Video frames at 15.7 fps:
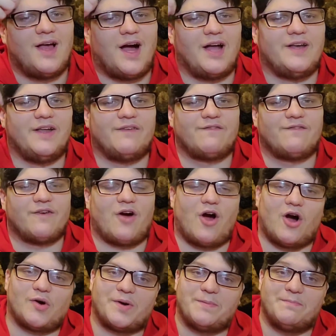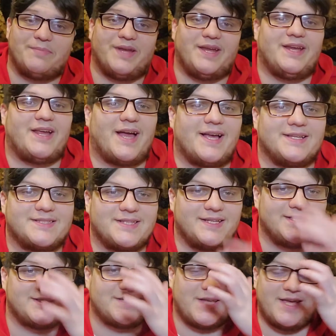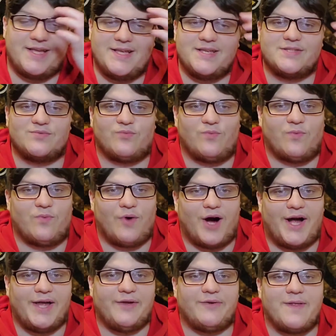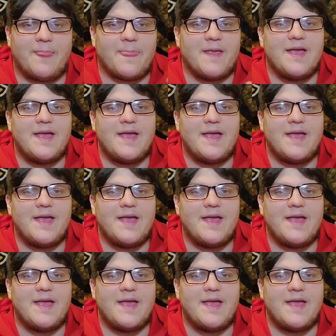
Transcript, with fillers: Enough for R&B, guys. It's, it is wild